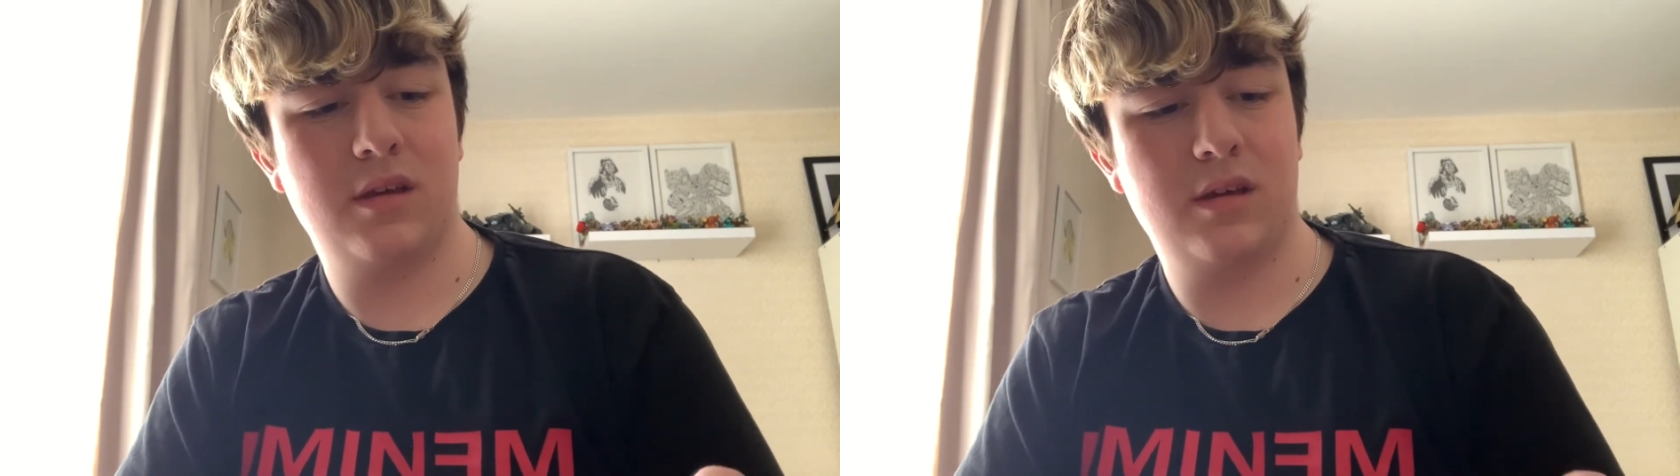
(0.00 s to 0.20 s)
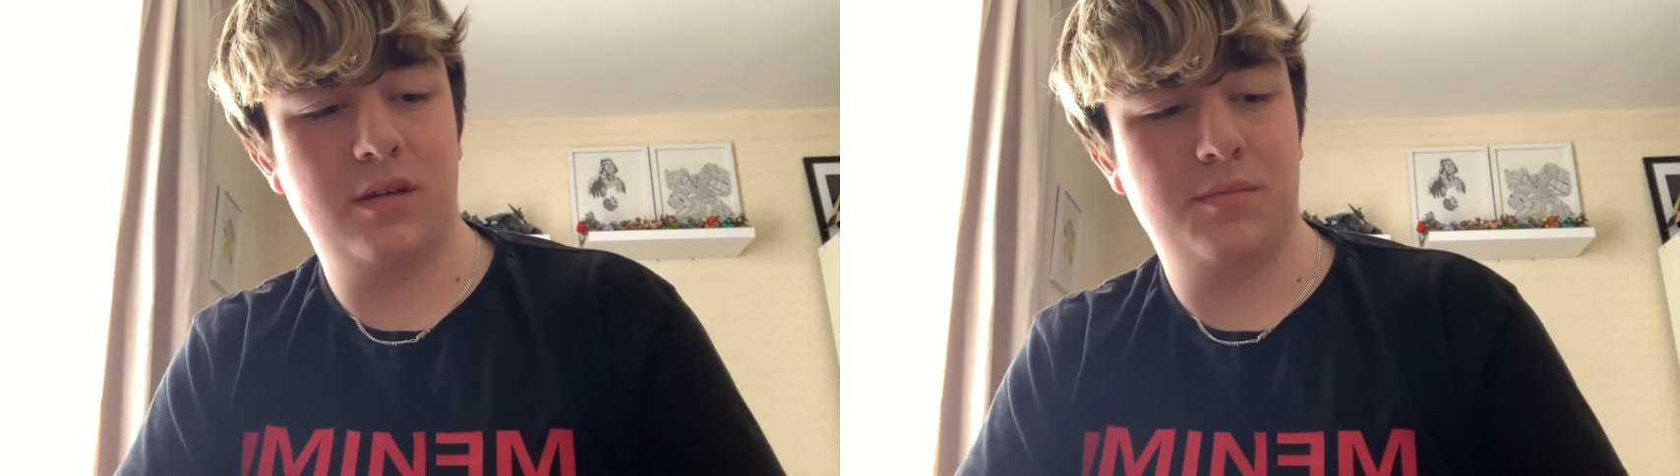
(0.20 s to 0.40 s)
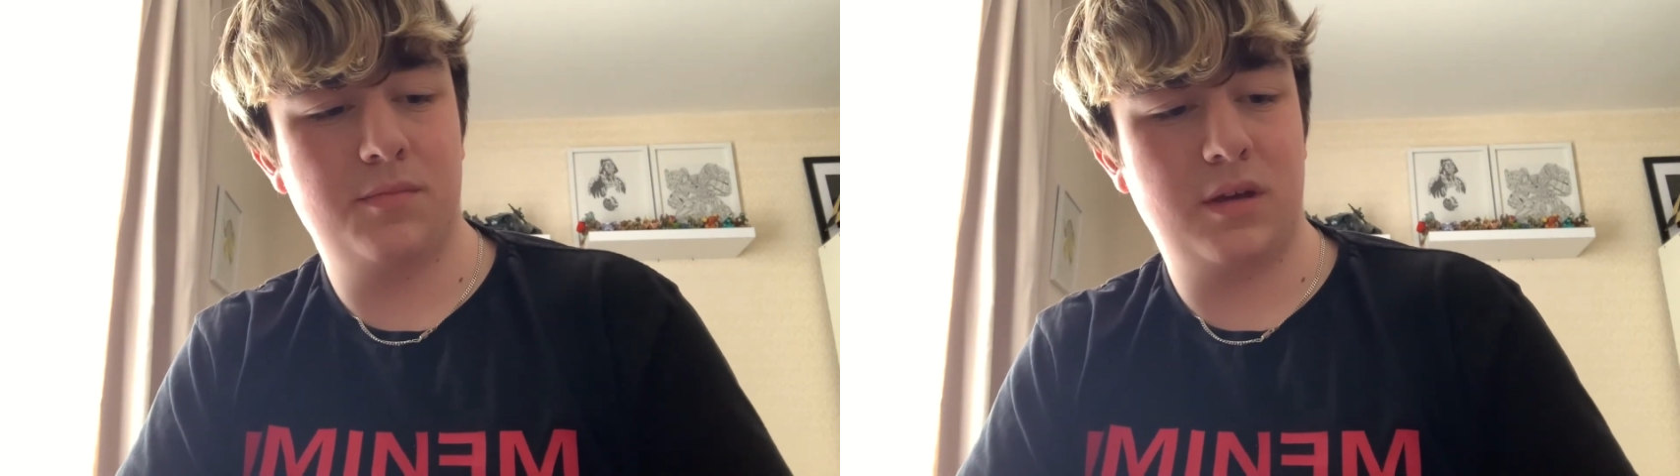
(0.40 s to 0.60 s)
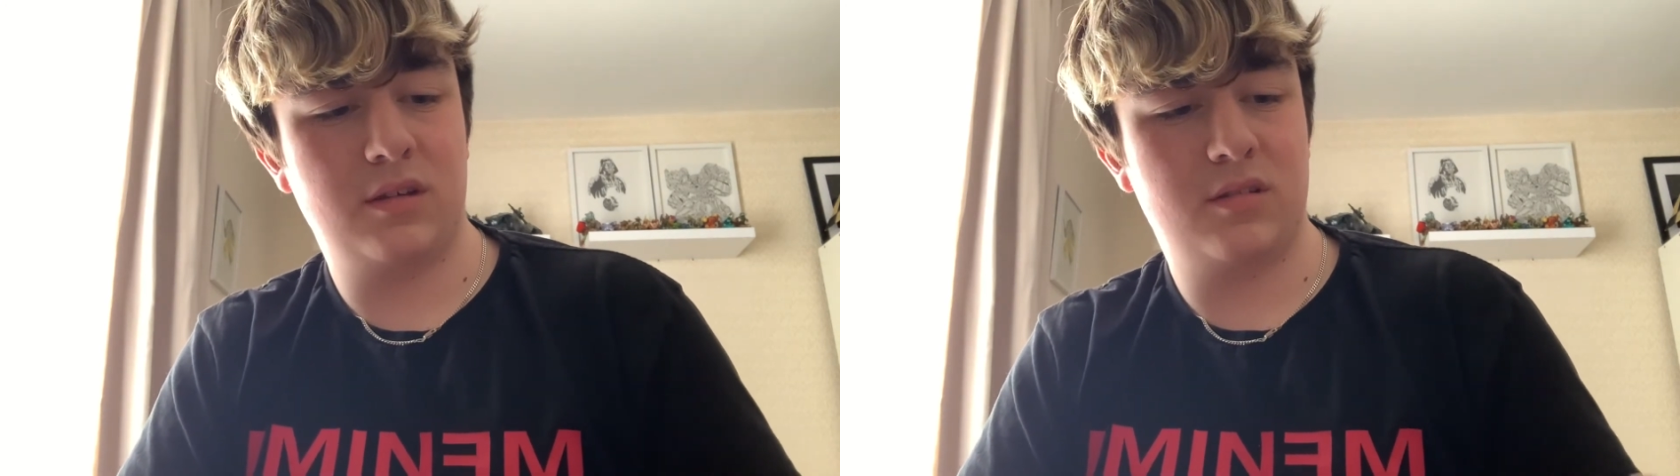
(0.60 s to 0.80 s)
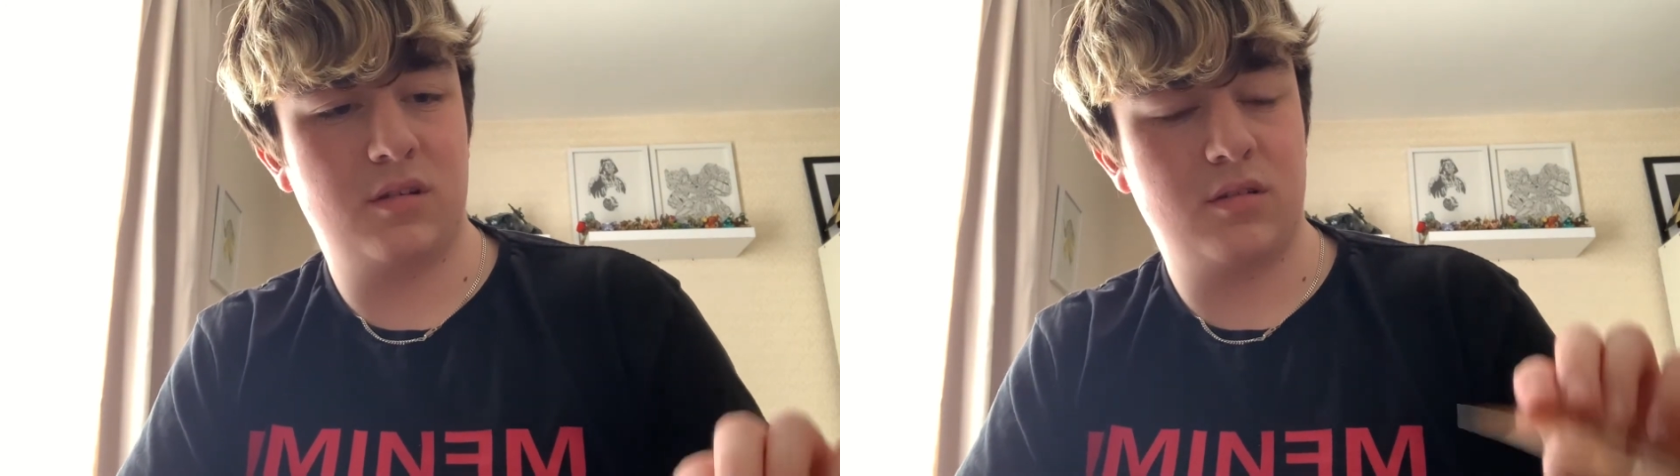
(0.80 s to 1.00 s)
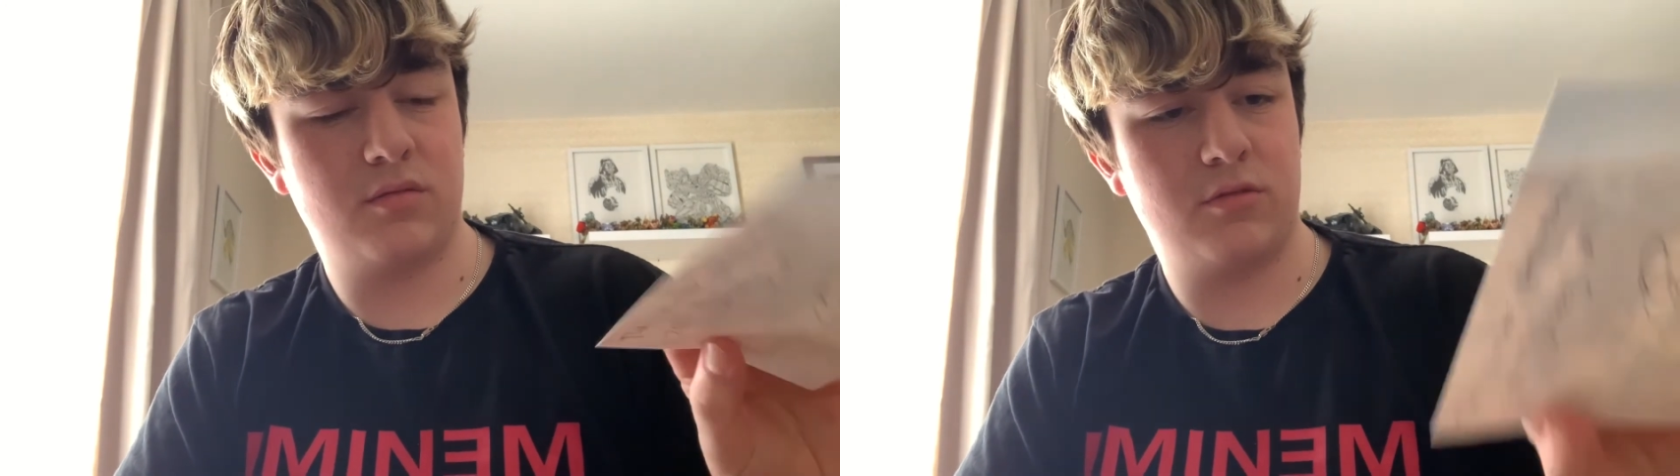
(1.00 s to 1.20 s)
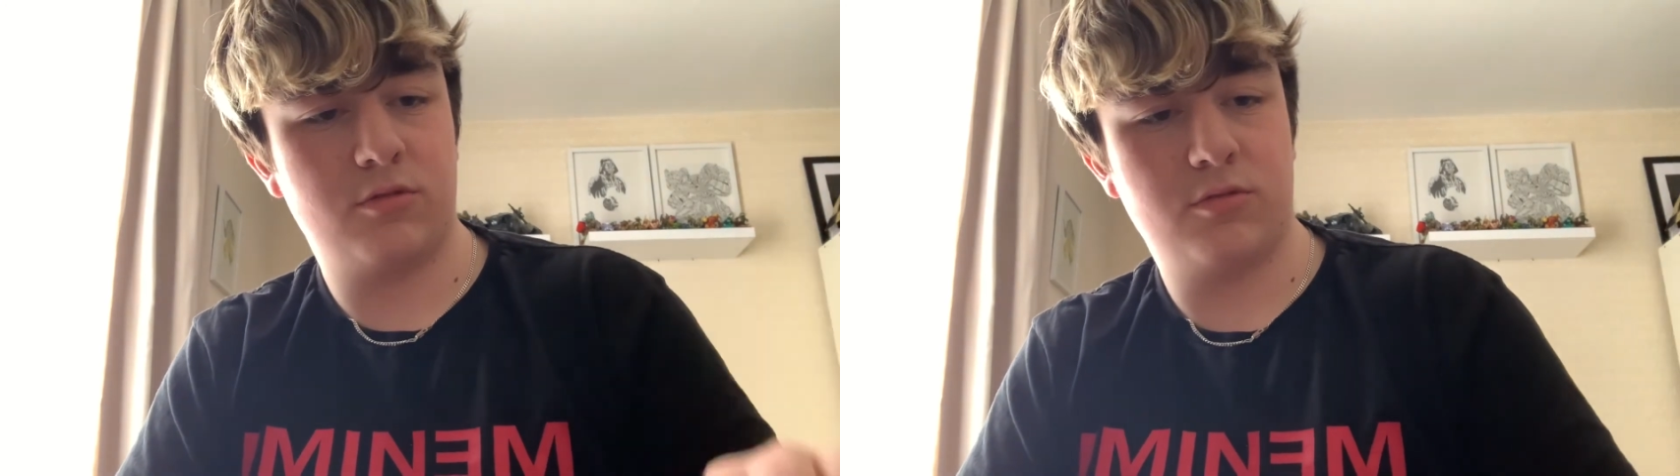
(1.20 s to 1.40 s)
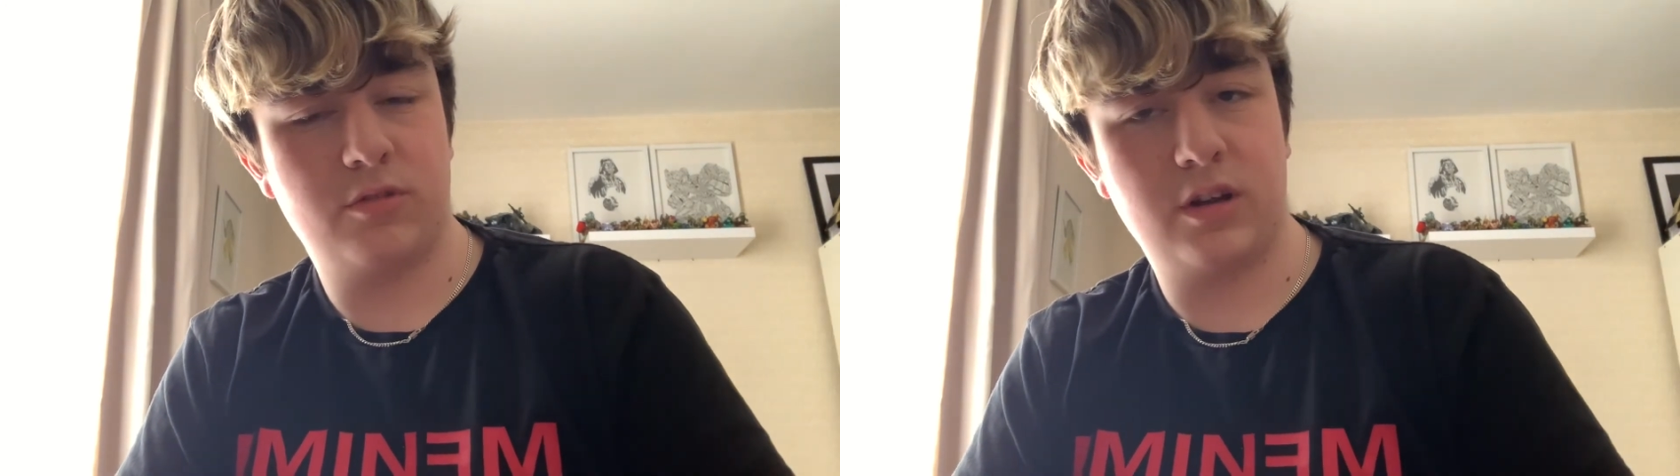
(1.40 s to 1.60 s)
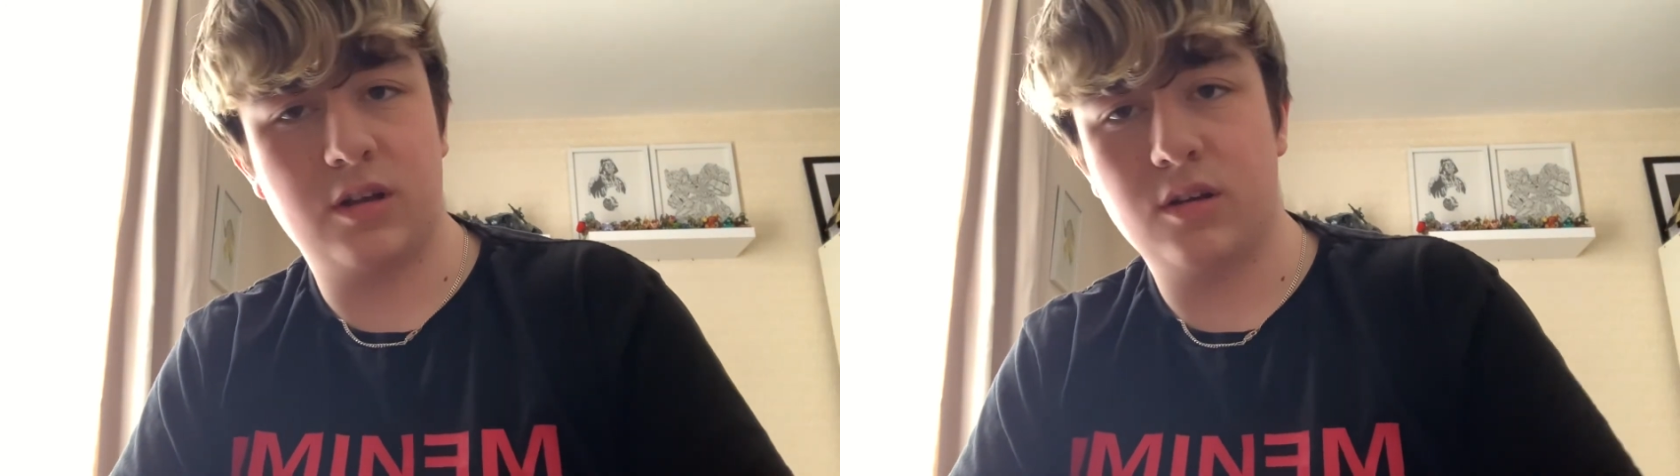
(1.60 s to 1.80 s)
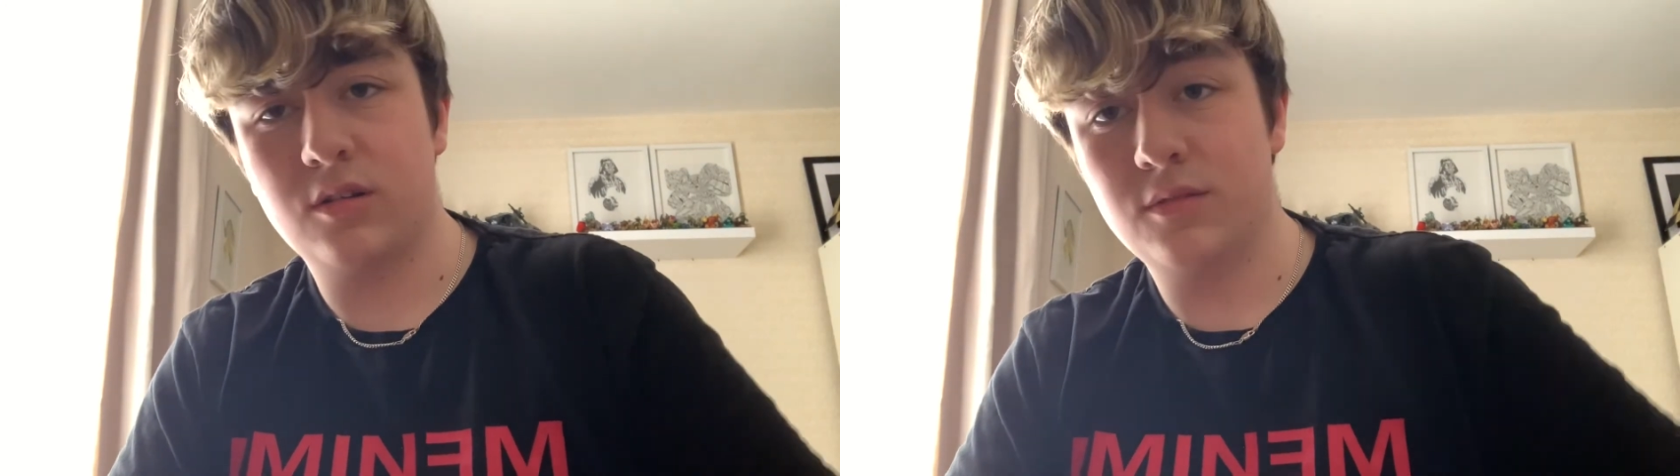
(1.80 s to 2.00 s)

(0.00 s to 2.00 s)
it makes it look really good.